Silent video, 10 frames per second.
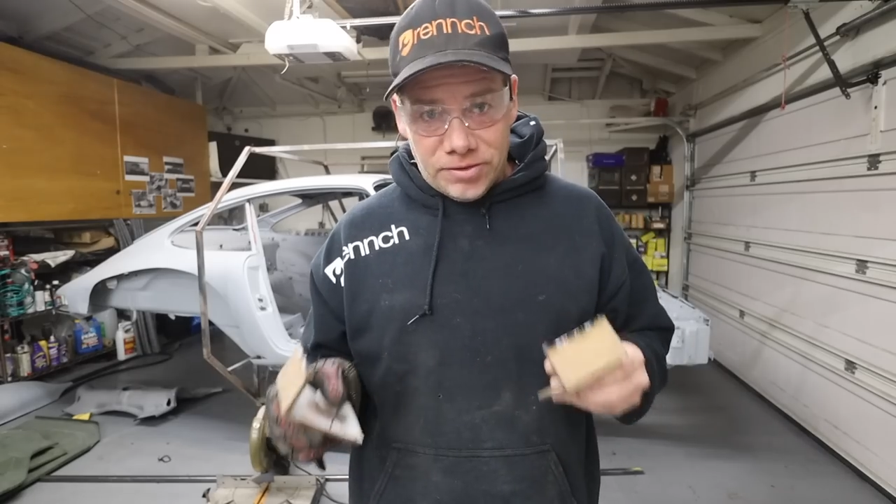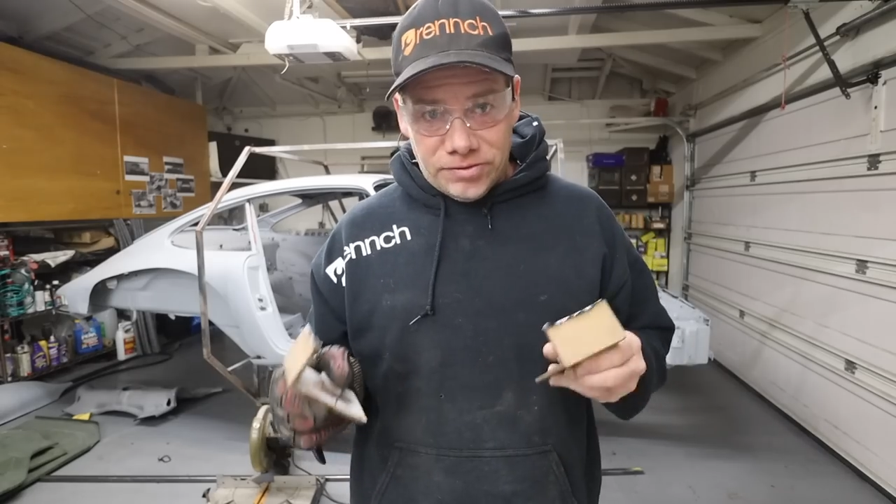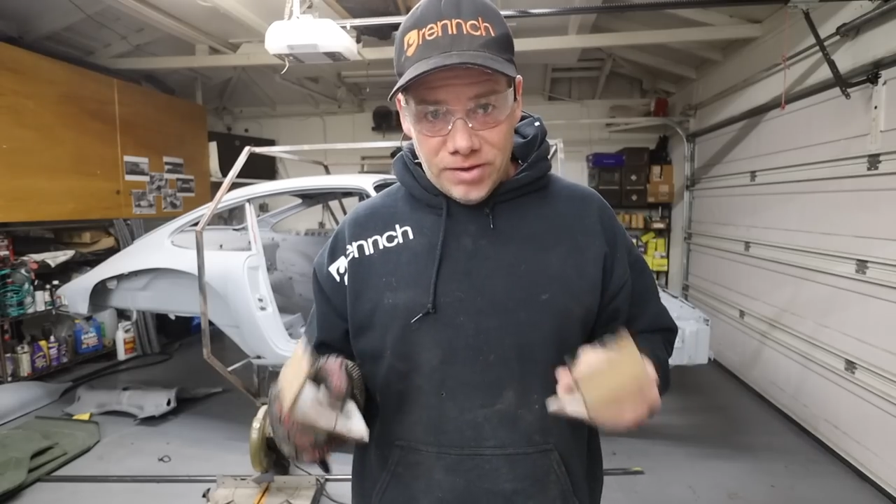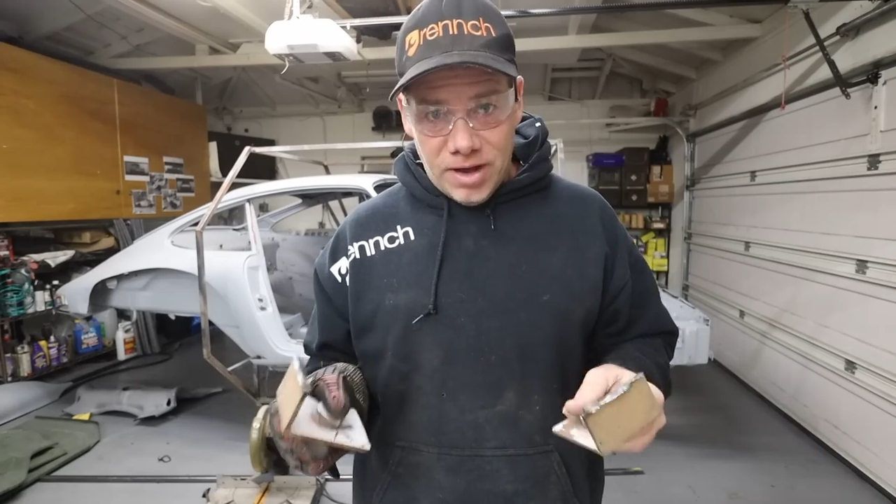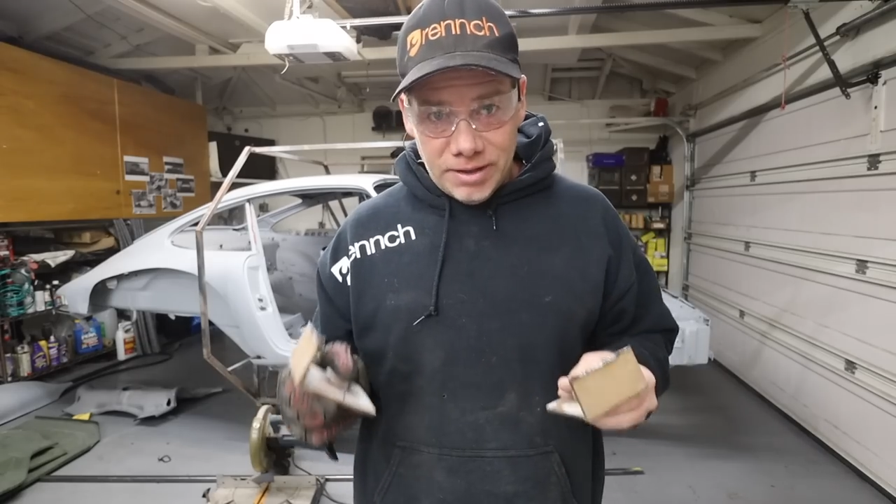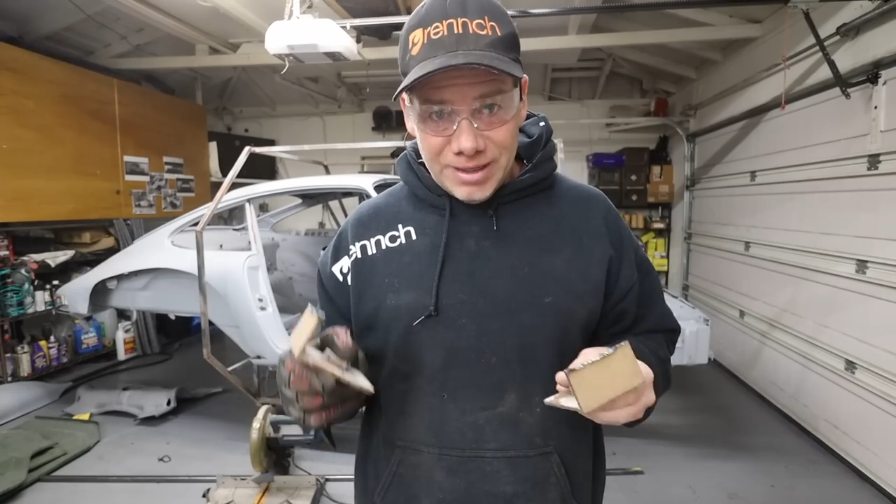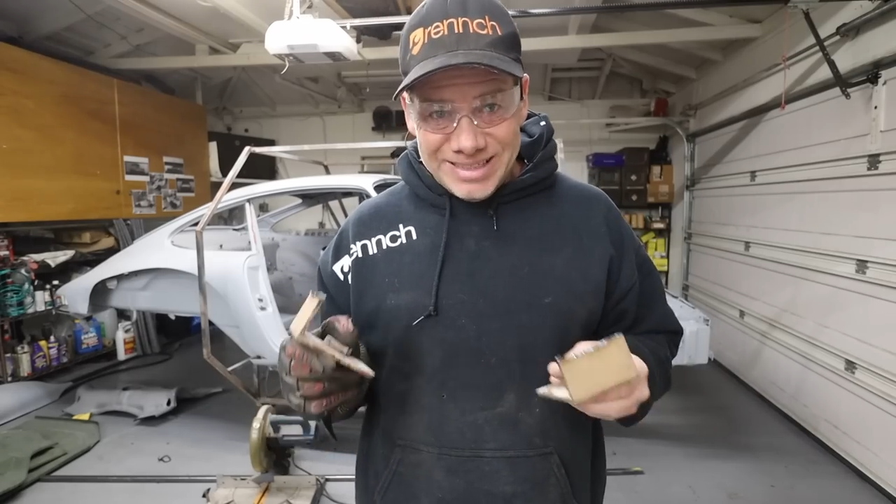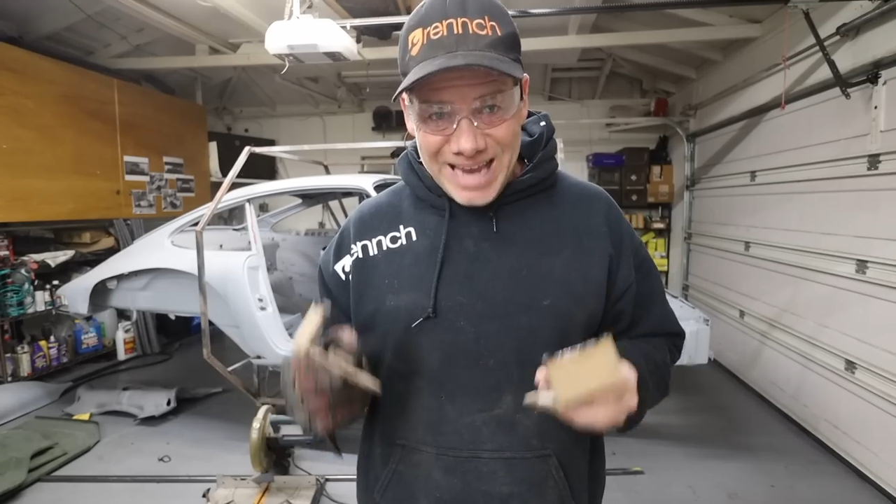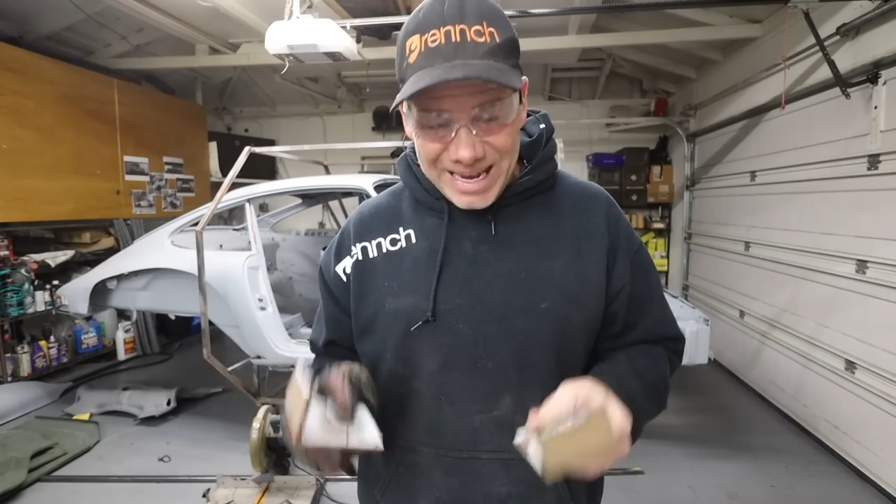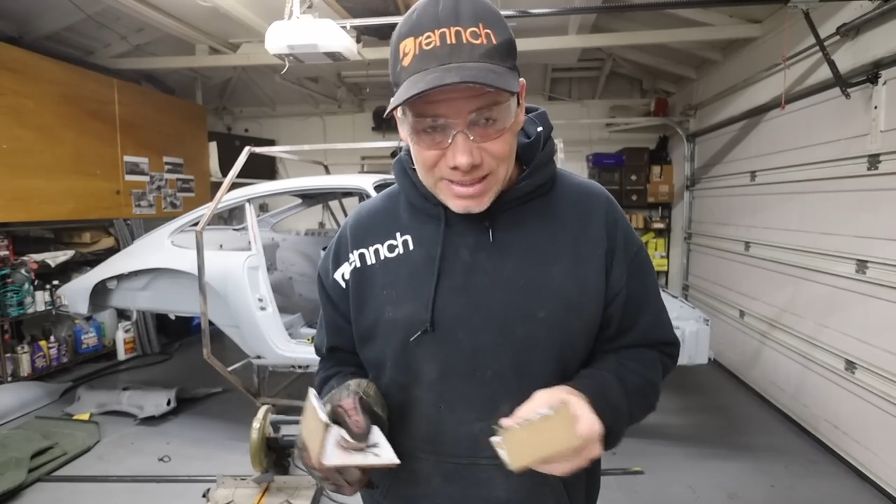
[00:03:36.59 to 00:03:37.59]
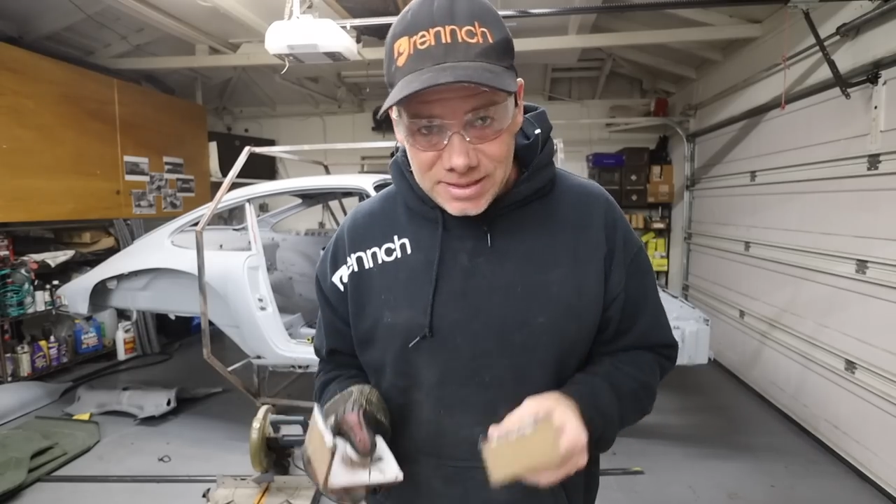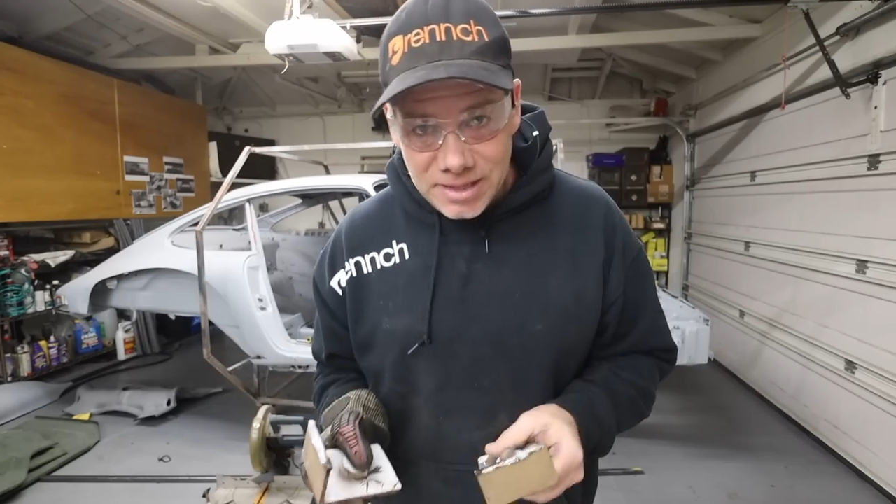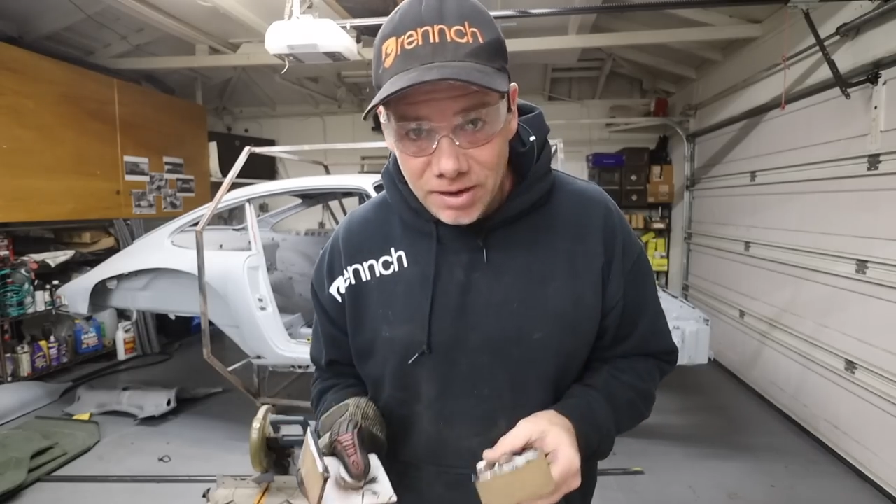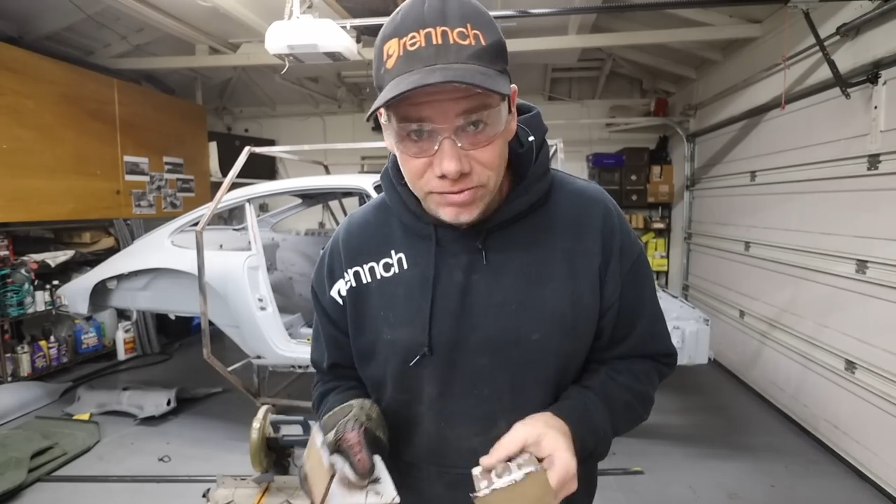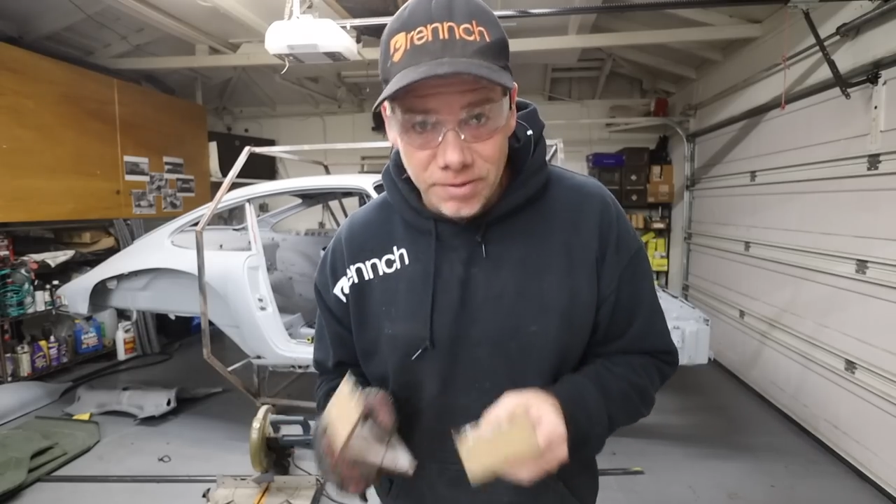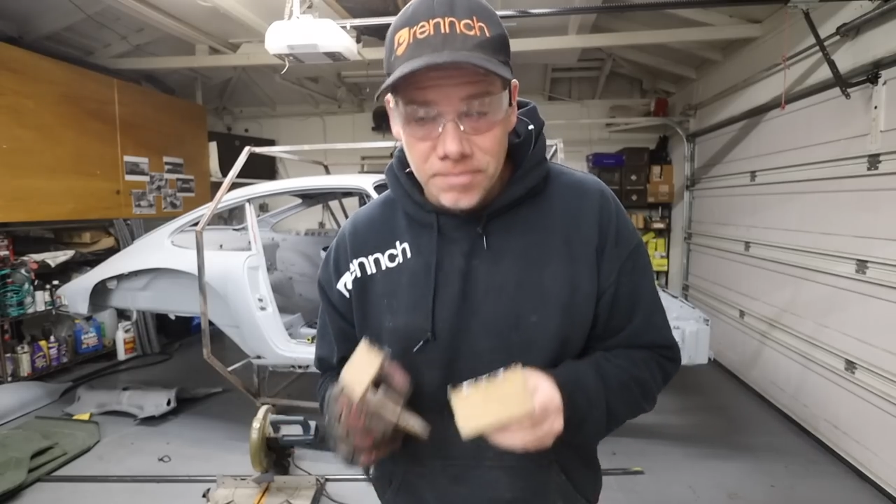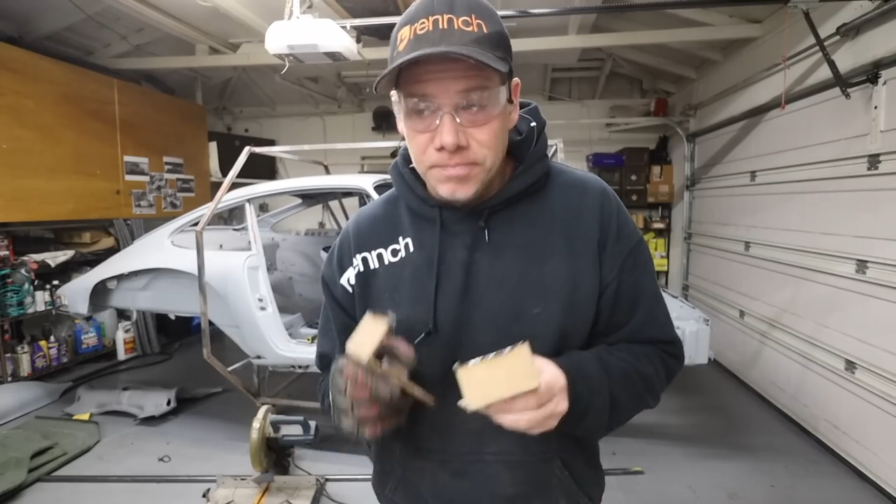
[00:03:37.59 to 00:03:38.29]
fun techie stuff.